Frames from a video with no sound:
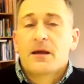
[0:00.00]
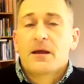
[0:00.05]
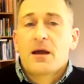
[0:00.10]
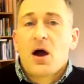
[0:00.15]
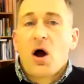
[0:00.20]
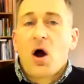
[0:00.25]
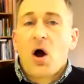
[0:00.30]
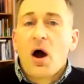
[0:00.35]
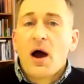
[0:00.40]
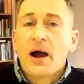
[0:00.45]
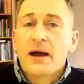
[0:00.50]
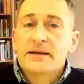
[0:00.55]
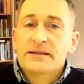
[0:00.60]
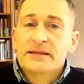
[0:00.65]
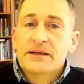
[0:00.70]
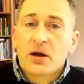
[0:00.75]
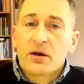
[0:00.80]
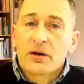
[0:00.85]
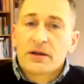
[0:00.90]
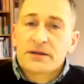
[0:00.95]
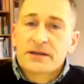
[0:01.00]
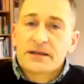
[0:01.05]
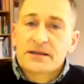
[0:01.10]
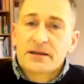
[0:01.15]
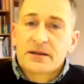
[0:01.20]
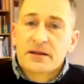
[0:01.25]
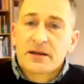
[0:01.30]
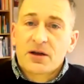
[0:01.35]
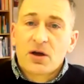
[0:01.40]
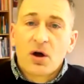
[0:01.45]
Ideologies
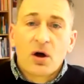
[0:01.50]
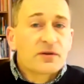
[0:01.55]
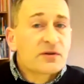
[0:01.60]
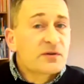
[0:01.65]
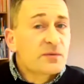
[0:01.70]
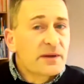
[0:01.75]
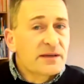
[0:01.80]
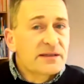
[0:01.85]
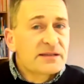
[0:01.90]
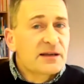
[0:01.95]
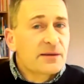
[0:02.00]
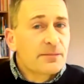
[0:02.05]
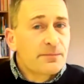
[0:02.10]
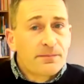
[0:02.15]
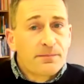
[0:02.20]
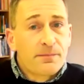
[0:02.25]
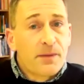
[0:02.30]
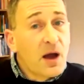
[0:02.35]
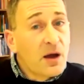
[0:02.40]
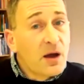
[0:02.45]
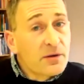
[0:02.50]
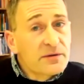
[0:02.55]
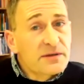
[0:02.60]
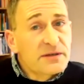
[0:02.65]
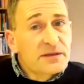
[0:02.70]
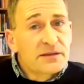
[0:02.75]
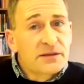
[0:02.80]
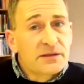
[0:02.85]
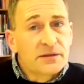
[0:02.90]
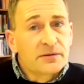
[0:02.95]
are the gods we're
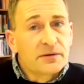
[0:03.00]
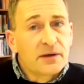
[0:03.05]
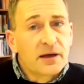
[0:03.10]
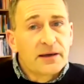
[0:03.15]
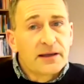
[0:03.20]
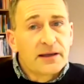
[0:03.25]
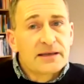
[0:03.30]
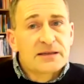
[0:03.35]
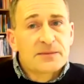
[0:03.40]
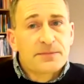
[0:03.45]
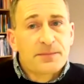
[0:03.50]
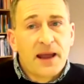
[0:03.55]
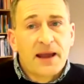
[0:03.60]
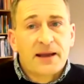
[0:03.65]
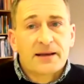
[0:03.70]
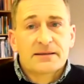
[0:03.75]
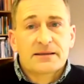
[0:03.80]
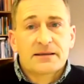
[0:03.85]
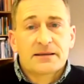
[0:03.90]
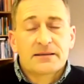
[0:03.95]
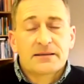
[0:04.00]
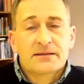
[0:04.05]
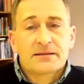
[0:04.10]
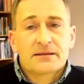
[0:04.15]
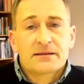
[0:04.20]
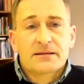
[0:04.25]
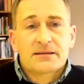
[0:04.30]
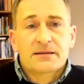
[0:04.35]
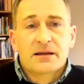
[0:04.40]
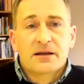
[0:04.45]
supposed to and expected
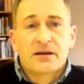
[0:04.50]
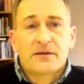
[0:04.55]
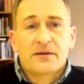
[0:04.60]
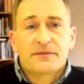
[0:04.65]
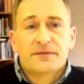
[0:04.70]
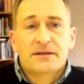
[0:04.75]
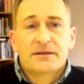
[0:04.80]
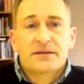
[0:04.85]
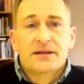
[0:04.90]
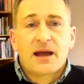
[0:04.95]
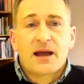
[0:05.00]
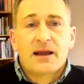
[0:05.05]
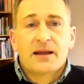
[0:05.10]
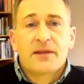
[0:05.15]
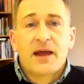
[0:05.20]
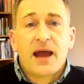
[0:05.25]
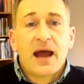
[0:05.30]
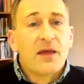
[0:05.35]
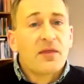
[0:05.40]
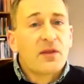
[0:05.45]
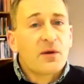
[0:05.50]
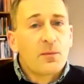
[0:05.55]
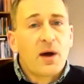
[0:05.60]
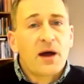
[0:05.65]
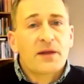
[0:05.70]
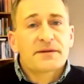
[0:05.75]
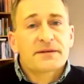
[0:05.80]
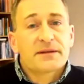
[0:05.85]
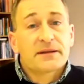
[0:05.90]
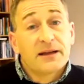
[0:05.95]
to serve today. They're the
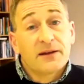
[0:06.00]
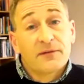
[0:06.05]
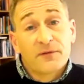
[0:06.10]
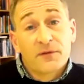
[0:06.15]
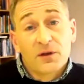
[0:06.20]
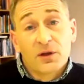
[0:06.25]
ones that if